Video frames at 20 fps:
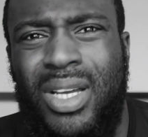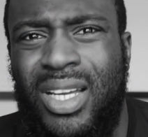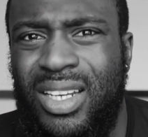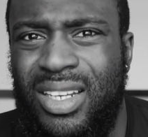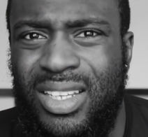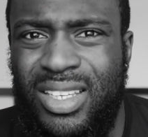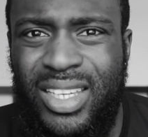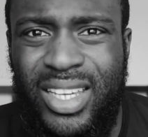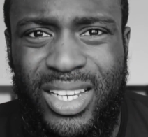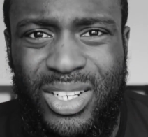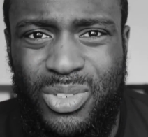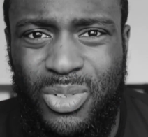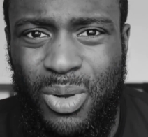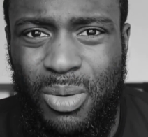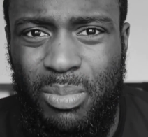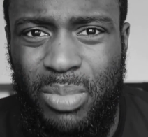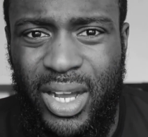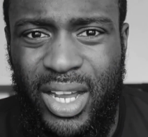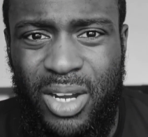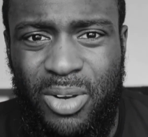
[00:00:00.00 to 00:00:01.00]
Man, a year's
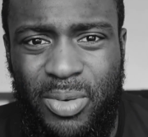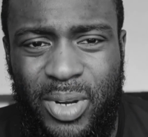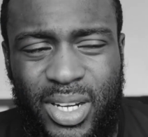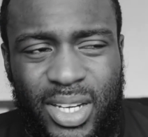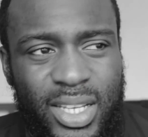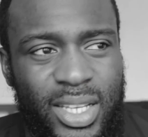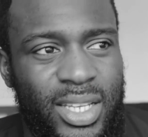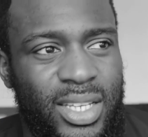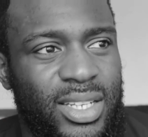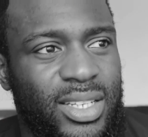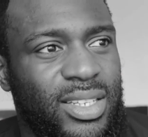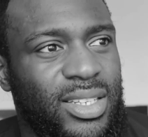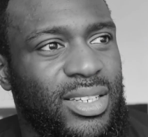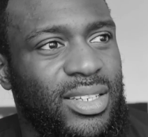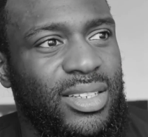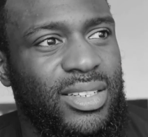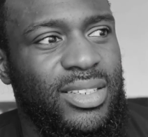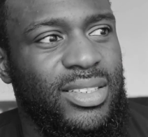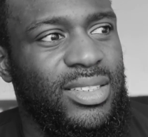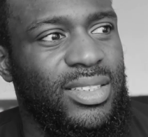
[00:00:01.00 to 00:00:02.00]
gone by already,
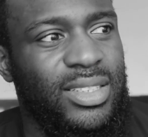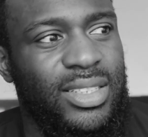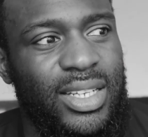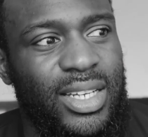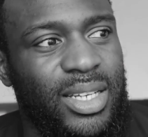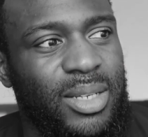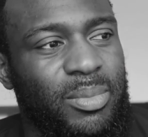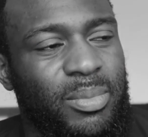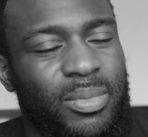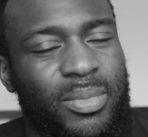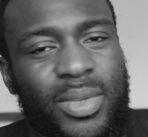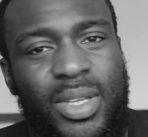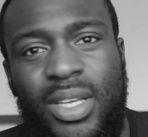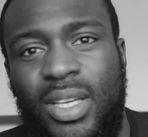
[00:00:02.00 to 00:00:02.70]
damn.